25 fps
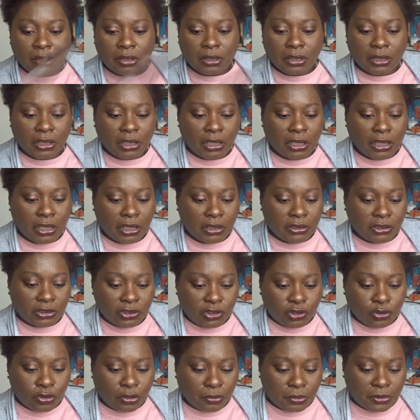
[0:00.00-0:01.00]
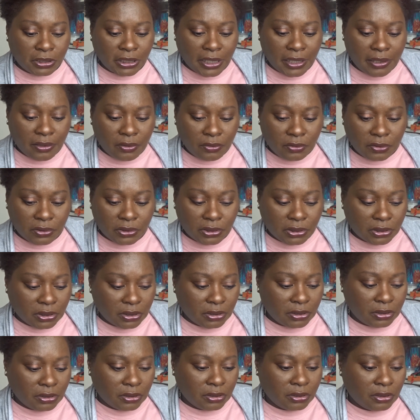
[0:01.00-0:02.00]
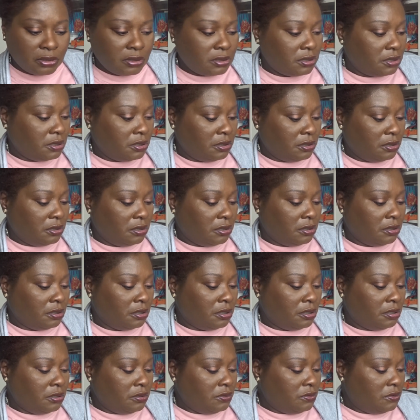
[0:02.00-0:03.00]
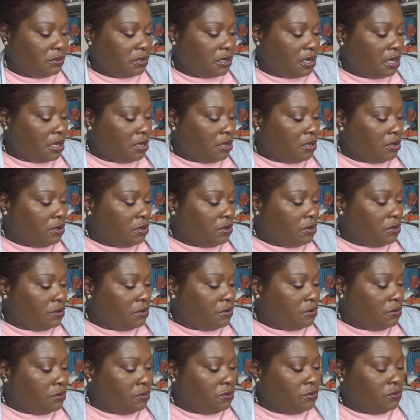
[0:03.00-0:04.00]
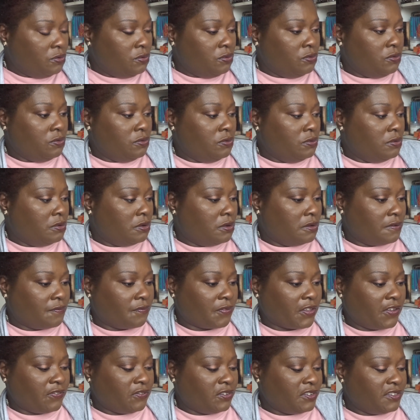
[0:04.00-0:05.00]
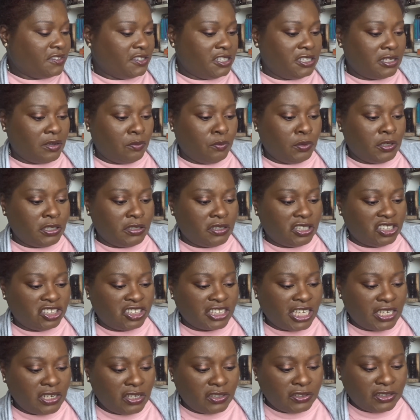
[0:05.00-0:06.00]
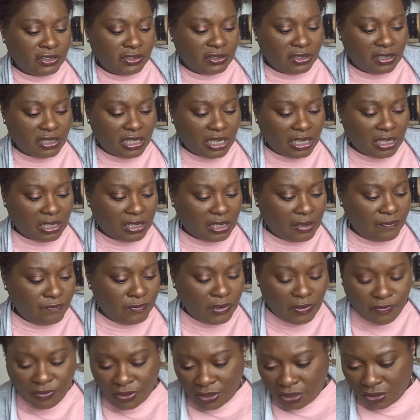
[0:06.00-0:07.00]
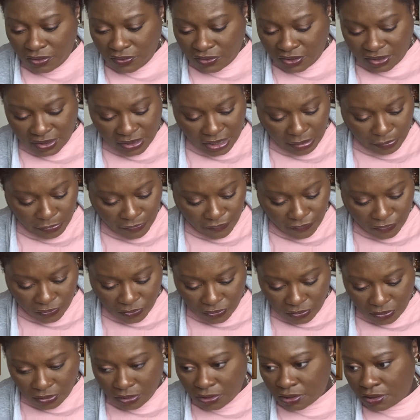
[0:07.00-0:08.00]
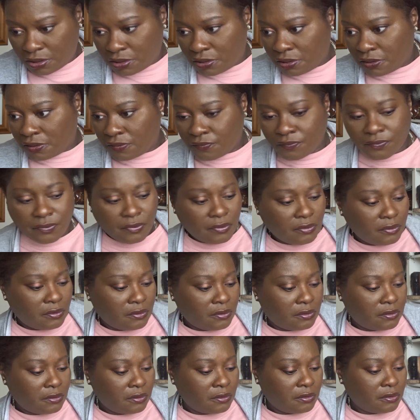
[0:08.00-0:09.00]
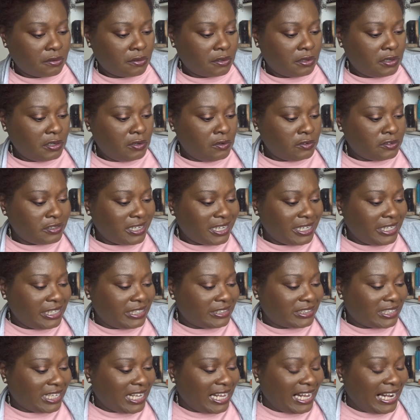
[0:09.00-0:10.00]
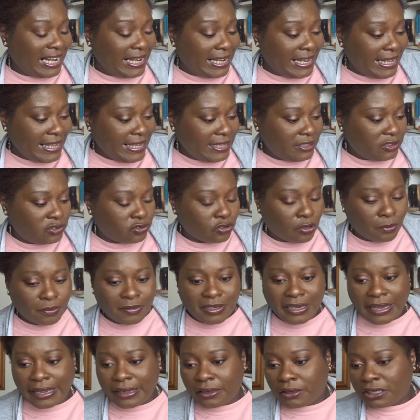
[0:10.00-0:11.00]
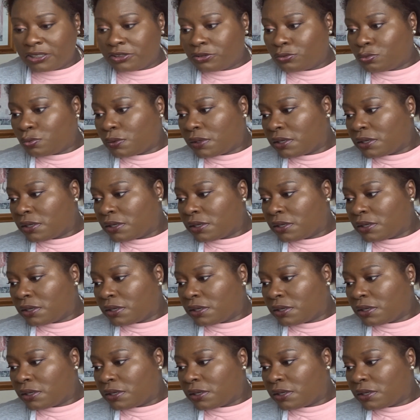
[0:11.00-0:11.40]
Has it dropped out? Oh no, I've just seen that one of the shadows isn't there. I've never noticed that before. It looks like it's clean dropped out as